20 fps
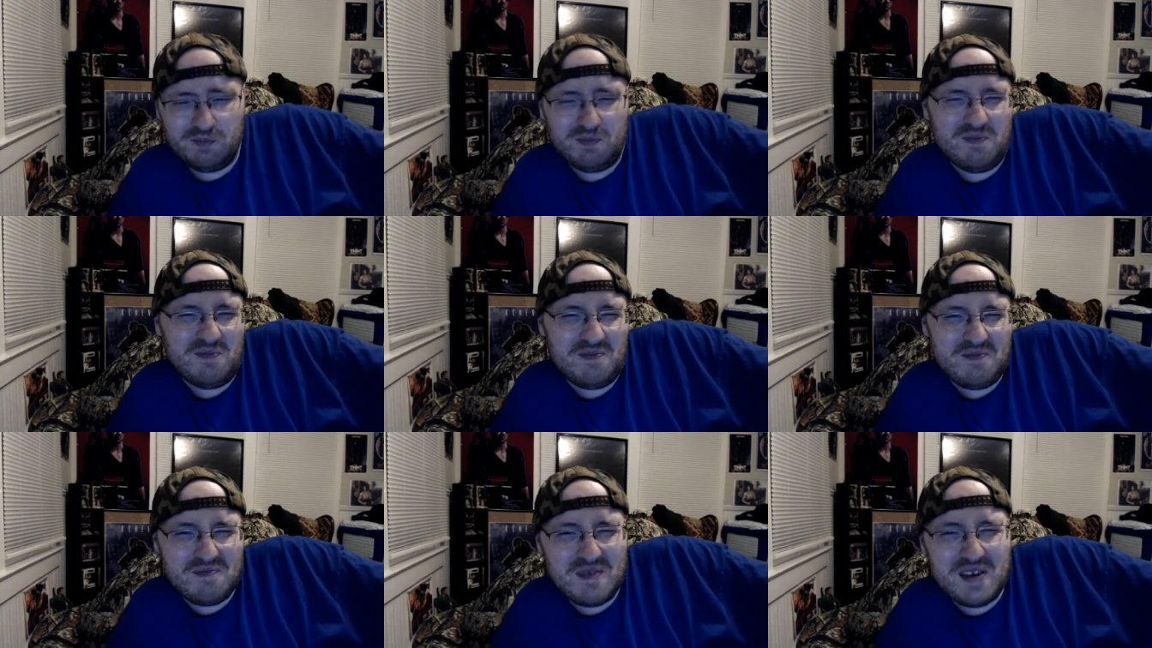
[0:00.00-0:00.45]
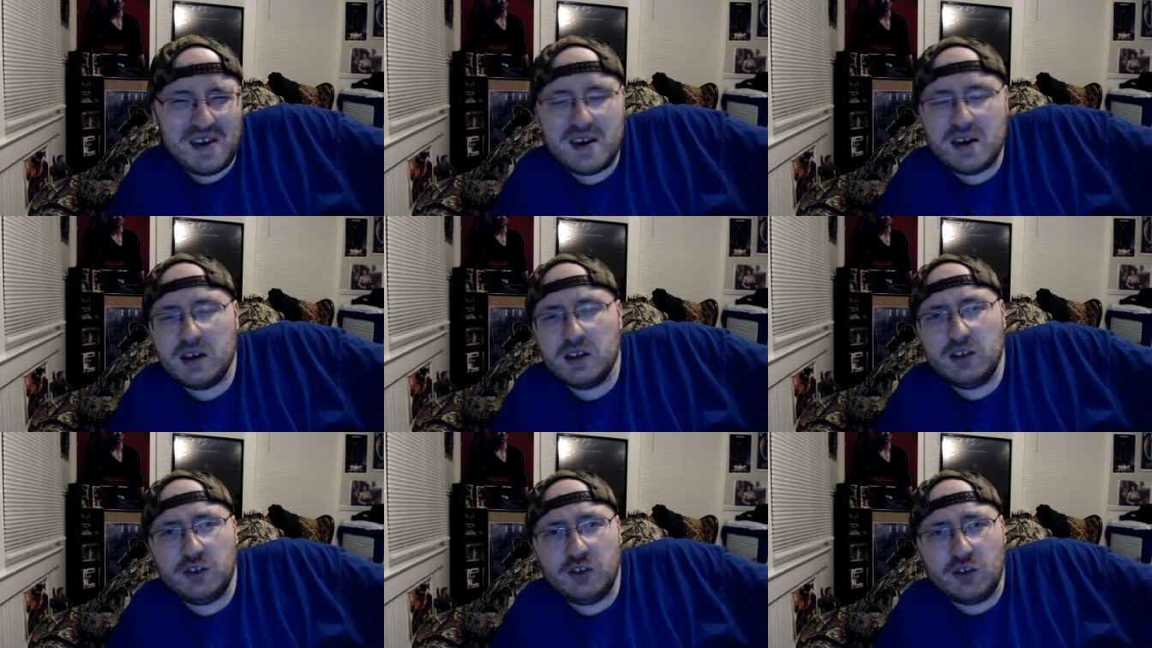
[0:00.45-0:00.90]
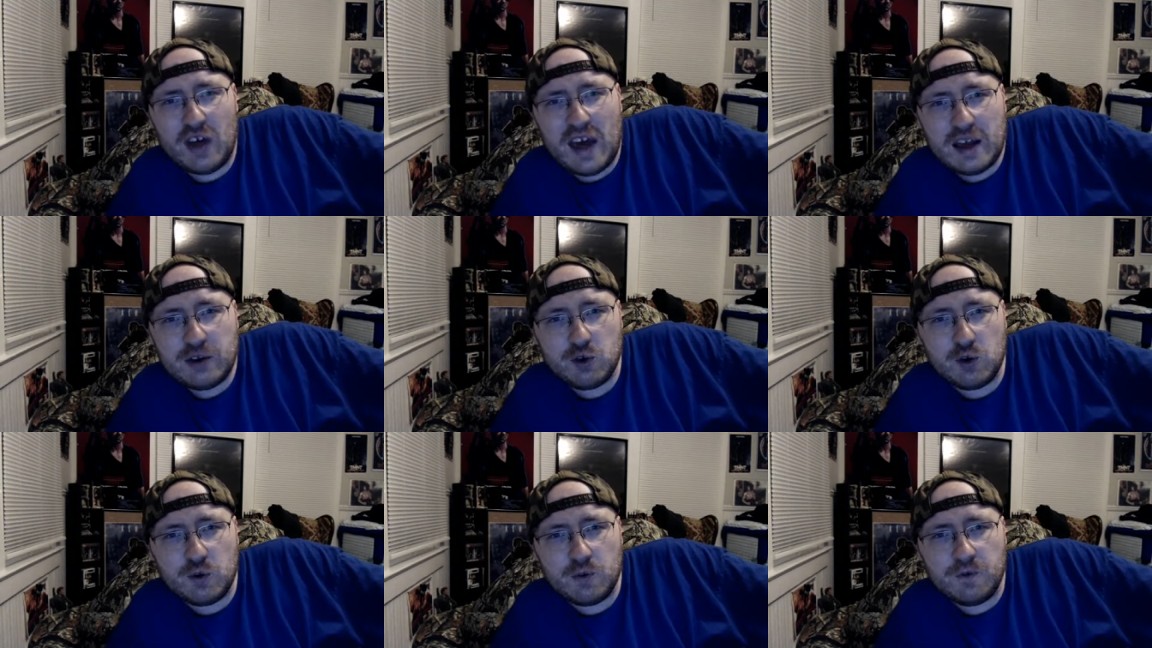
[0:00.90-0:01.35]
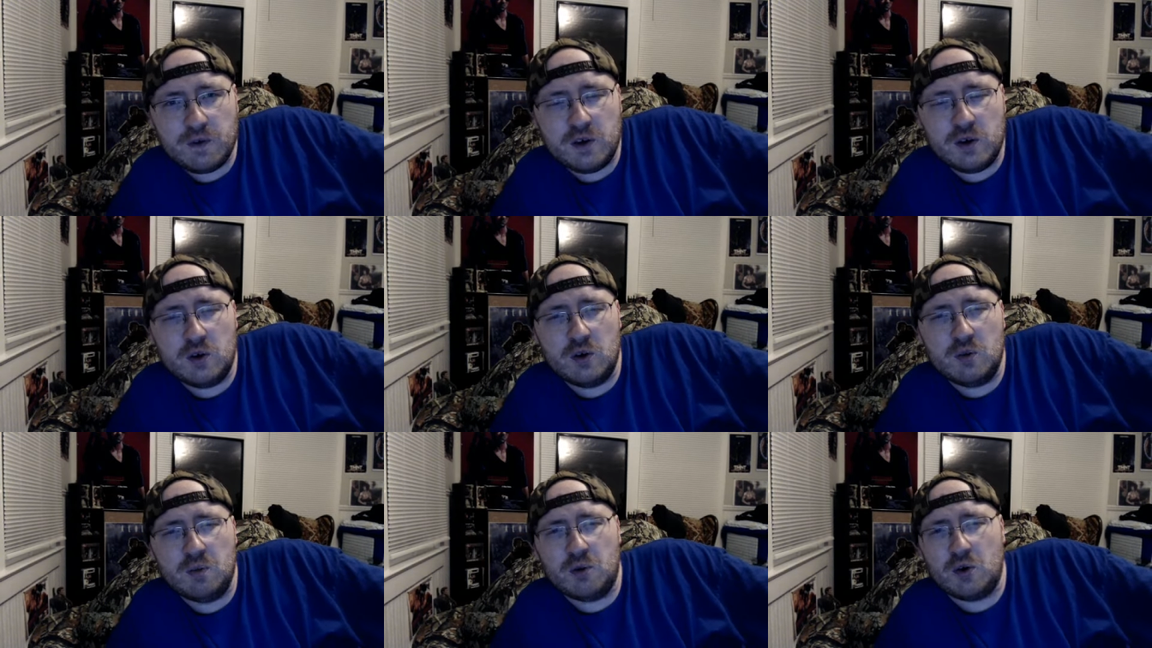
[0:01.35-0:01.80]
meh slasher
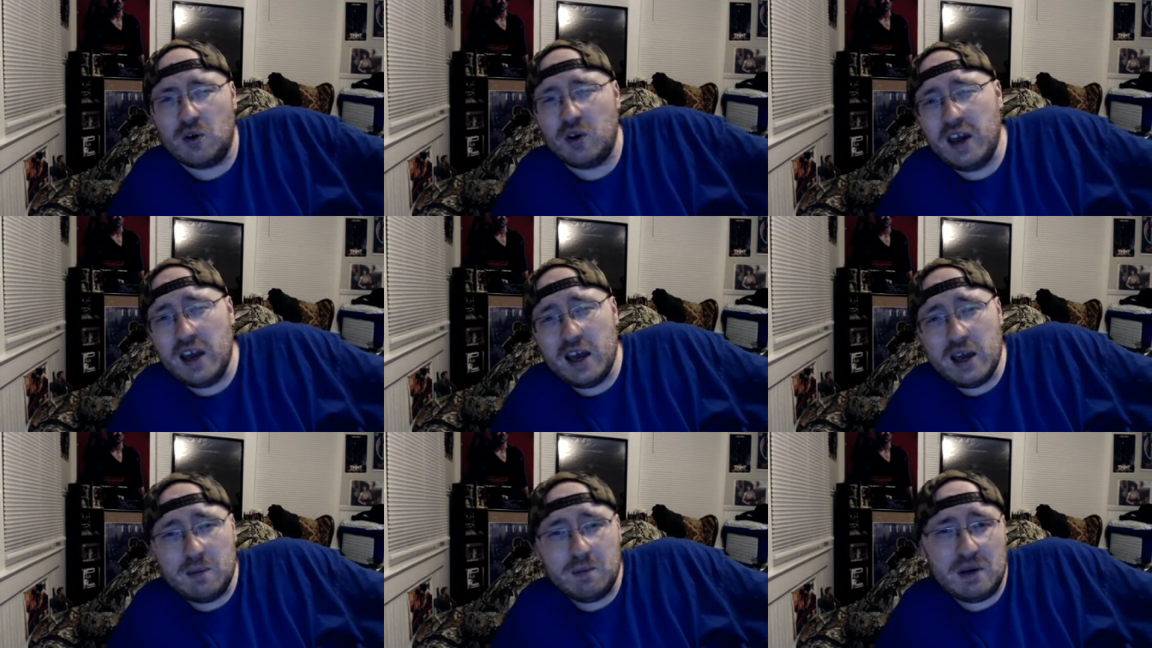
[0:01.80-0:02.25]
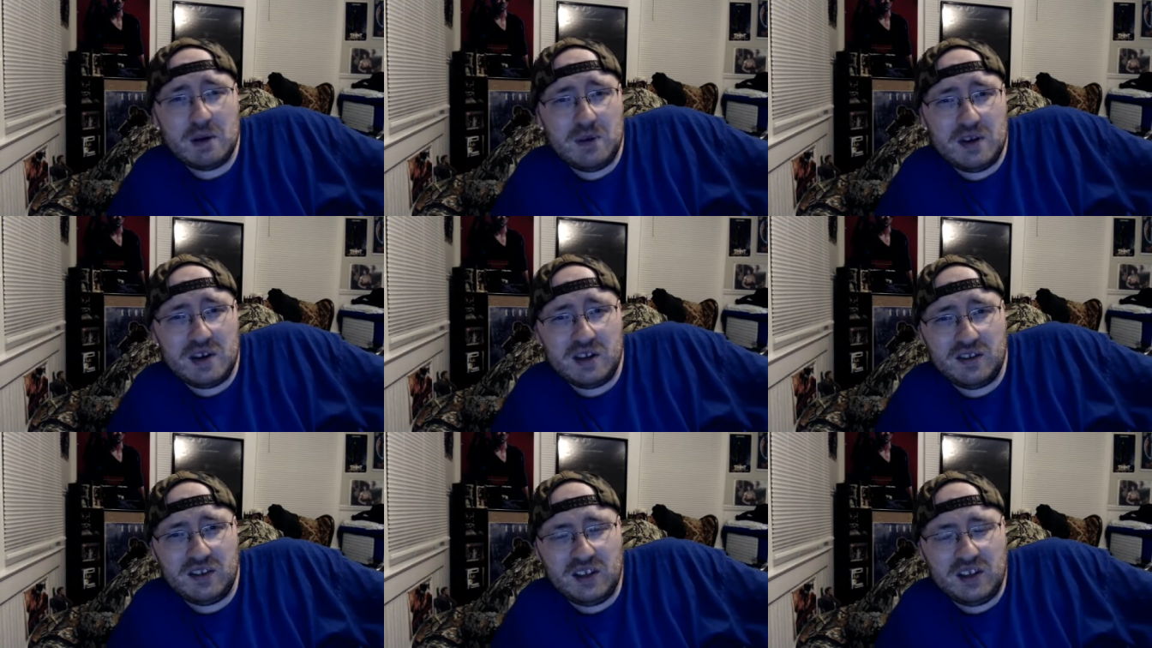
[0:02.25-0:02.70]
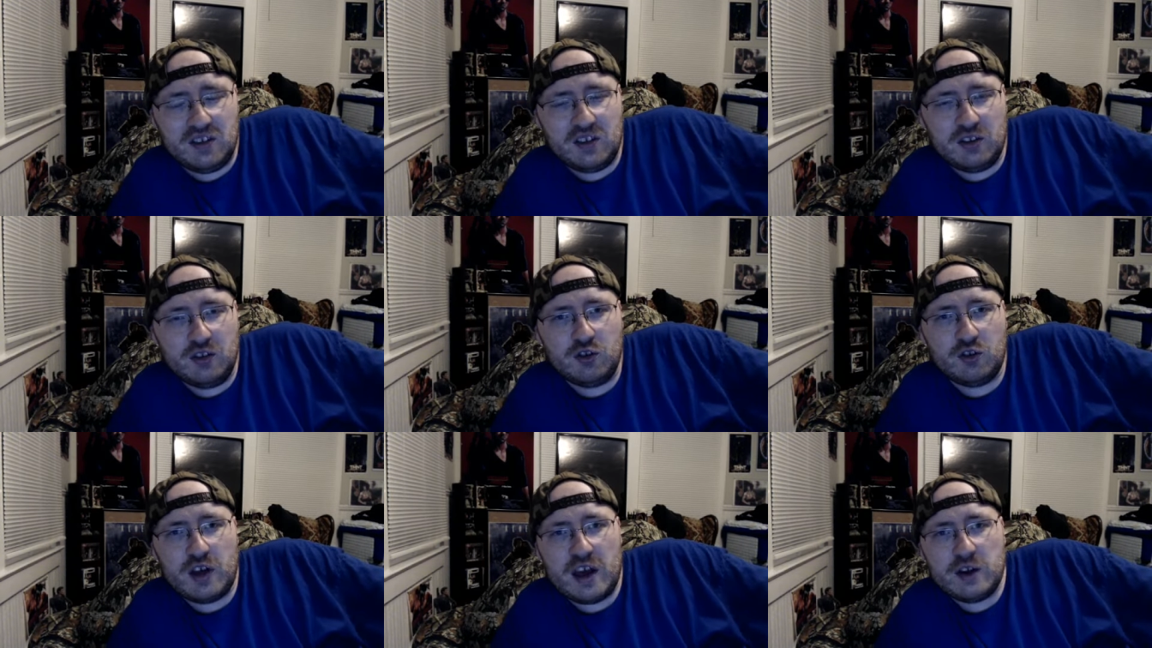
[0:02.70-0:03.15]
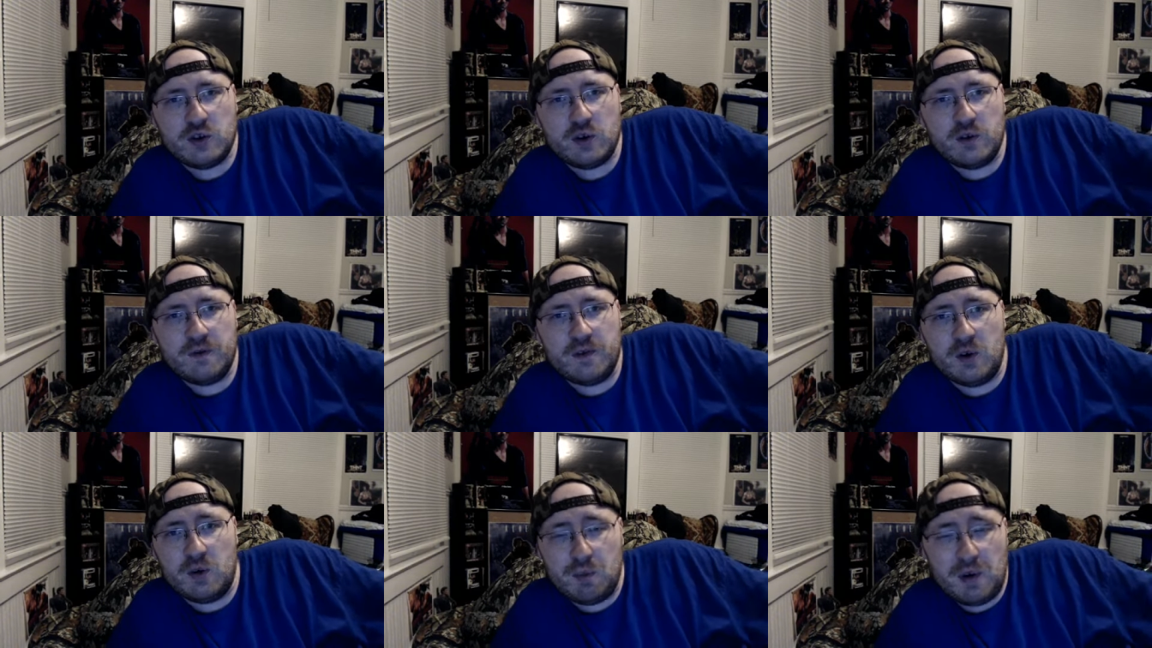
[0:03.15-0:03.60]
film, or maybe a decent slasher
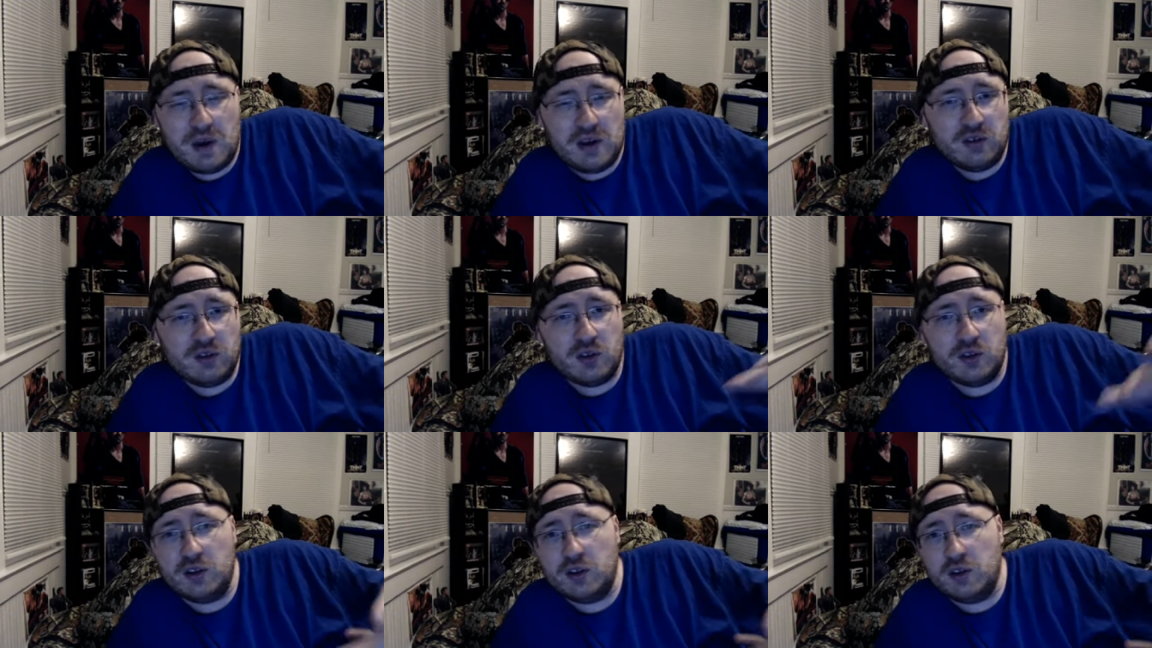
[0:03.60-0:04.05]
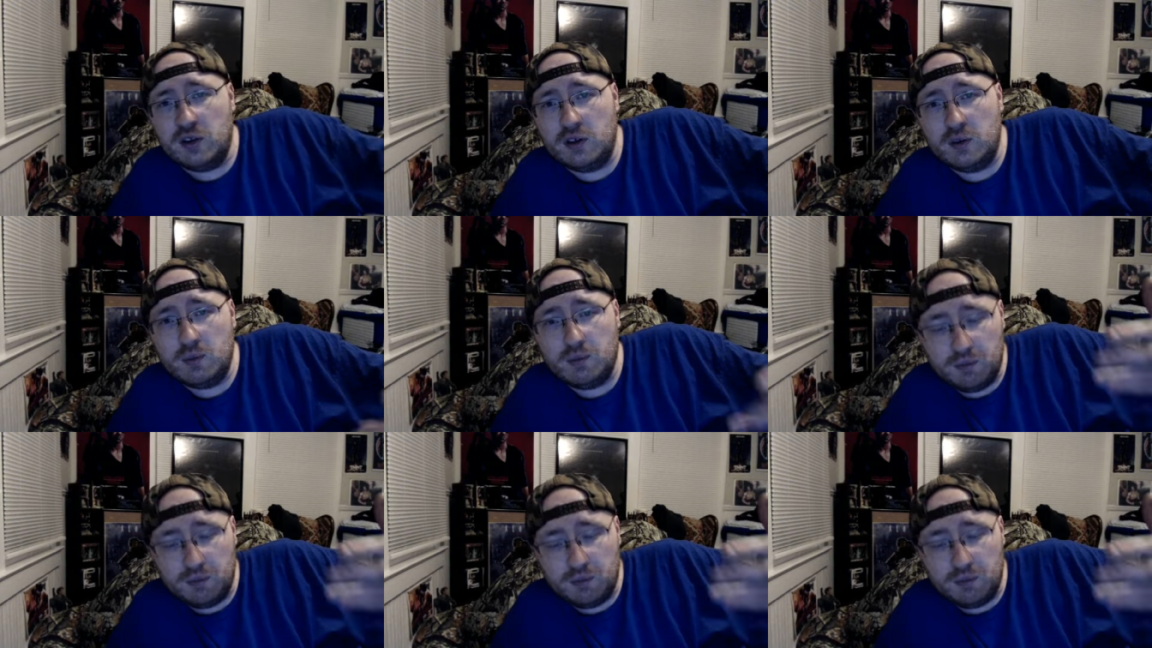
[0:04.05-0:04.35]
film based on the